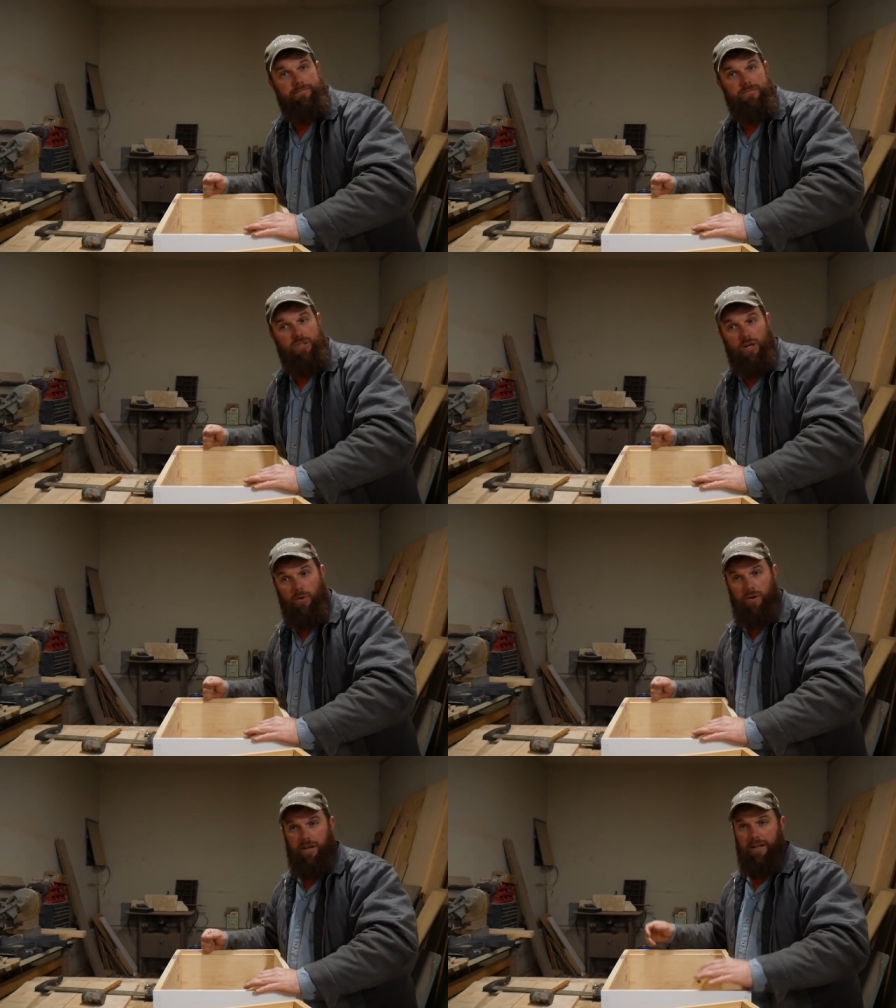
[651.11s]

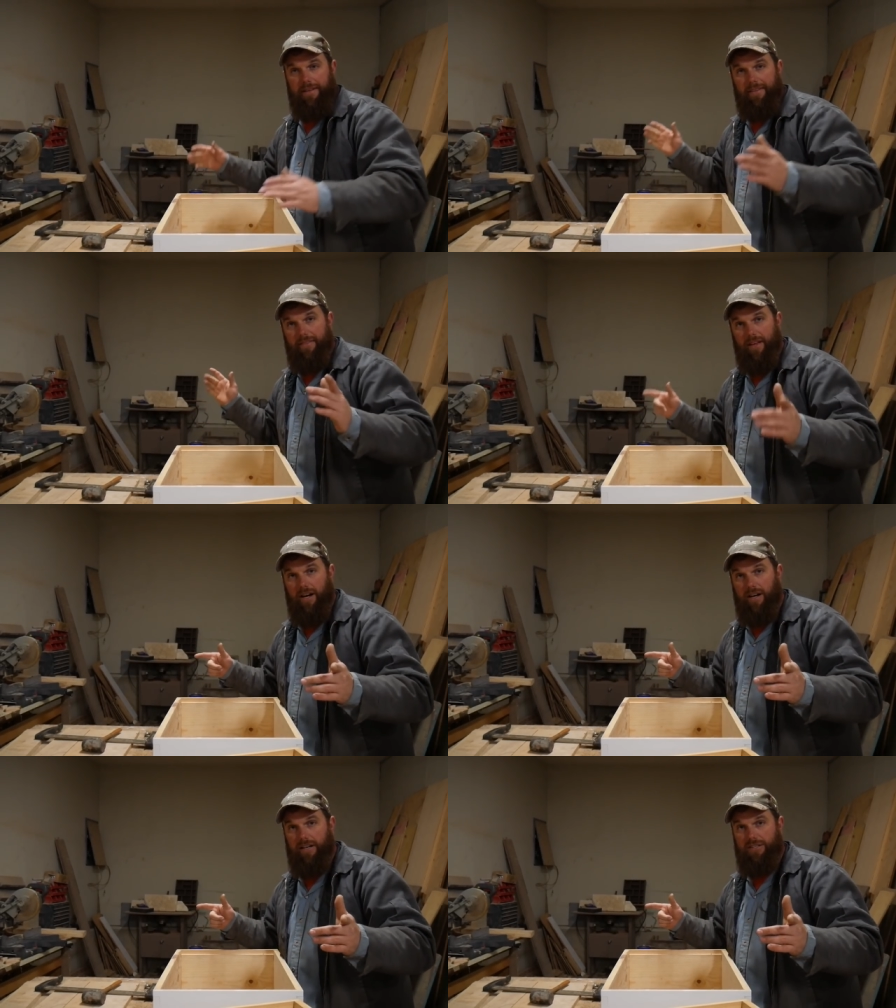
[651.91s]
So
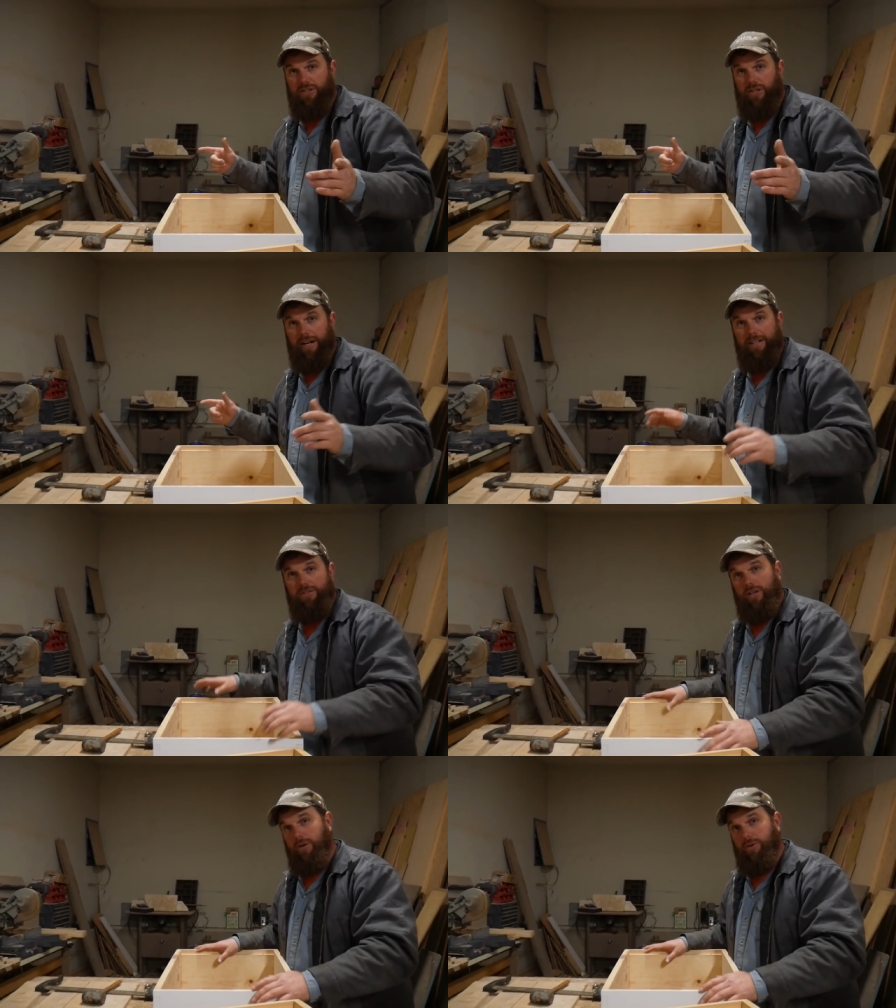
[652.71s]
there is your
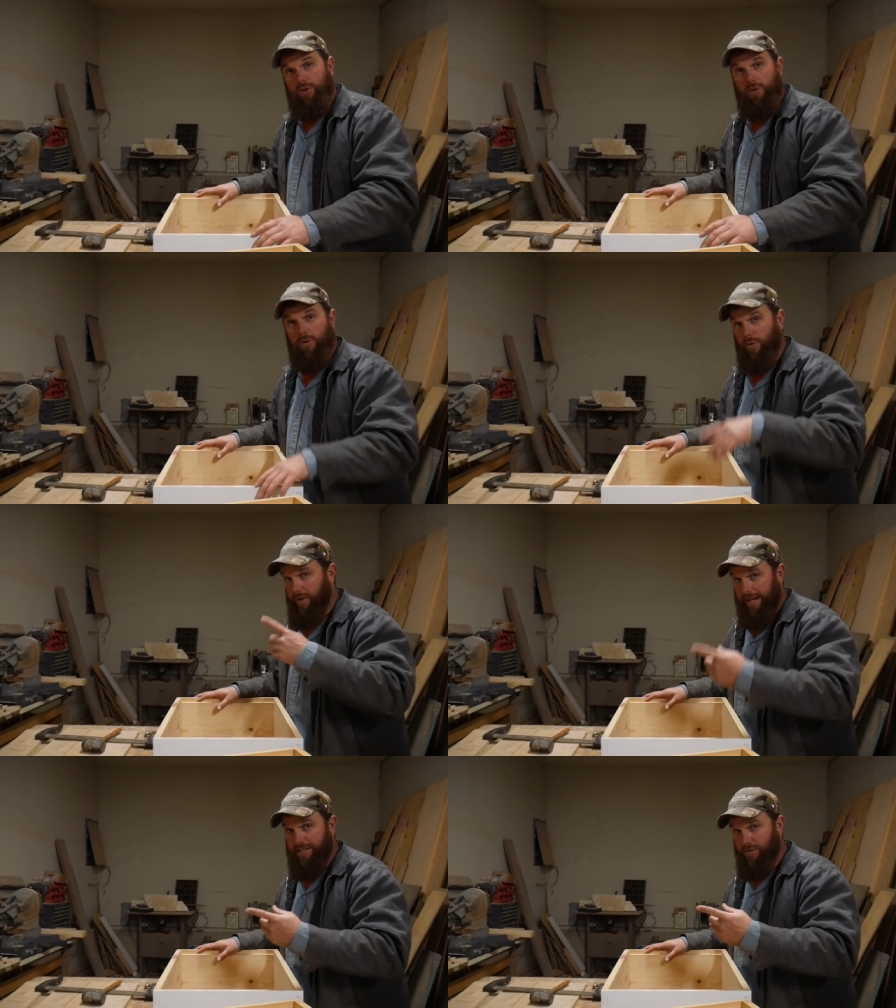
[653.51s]
intro to
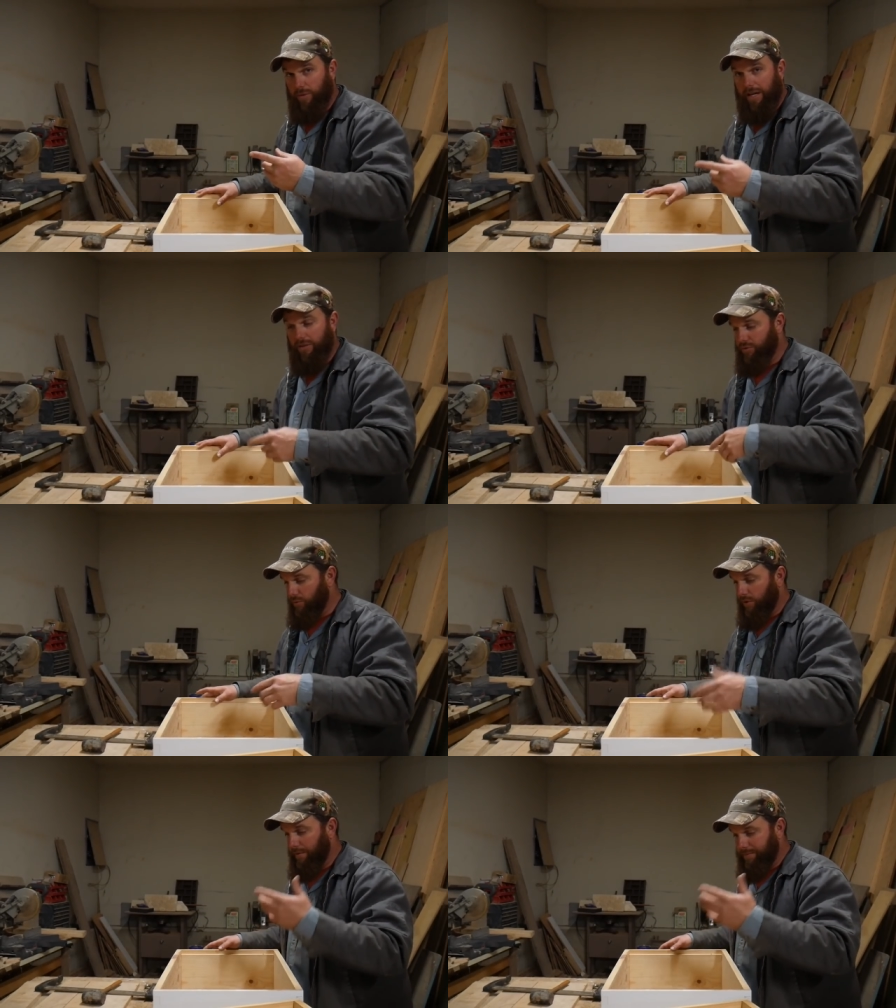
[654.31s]
catching wild
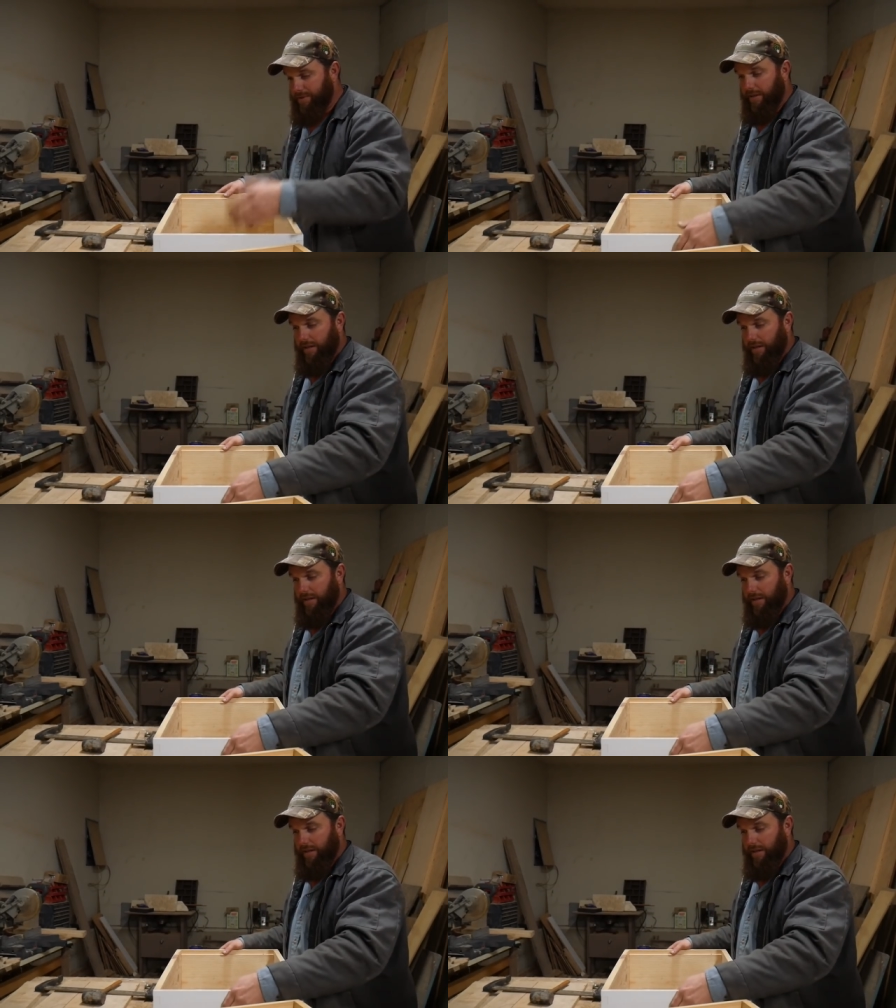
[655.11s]
swarms,